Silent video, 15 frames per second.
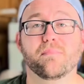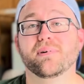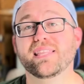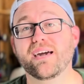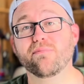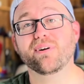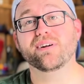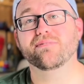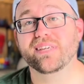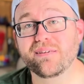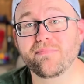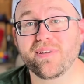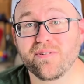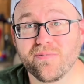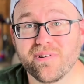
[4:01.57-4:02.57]
that way it'll keep
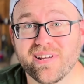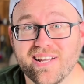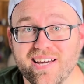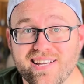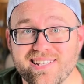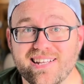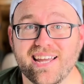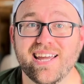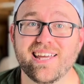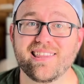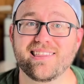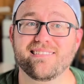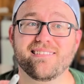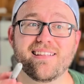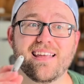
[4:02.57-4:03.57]
me organized
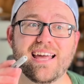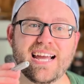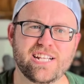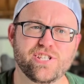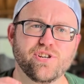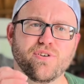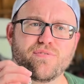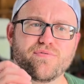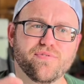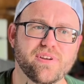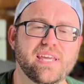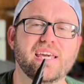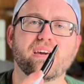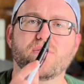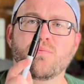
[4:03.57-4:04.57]
and I don't
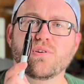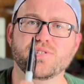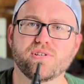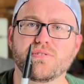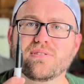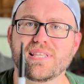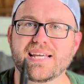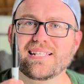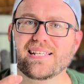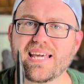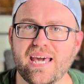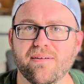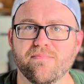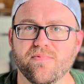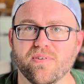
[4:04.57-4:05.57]
forget where certain things
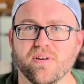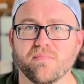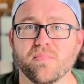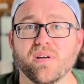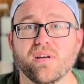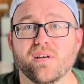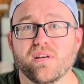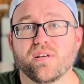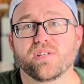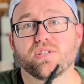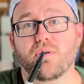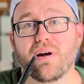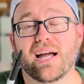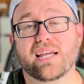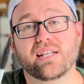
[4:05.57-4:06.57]
came from. So
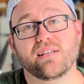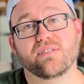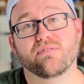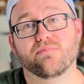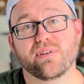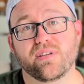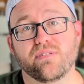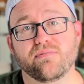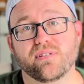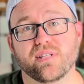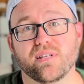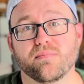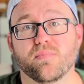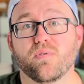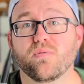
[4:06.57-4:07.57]
I can either reuse
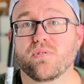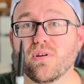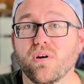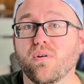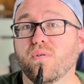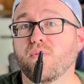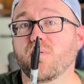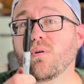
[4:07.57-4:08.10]
them or know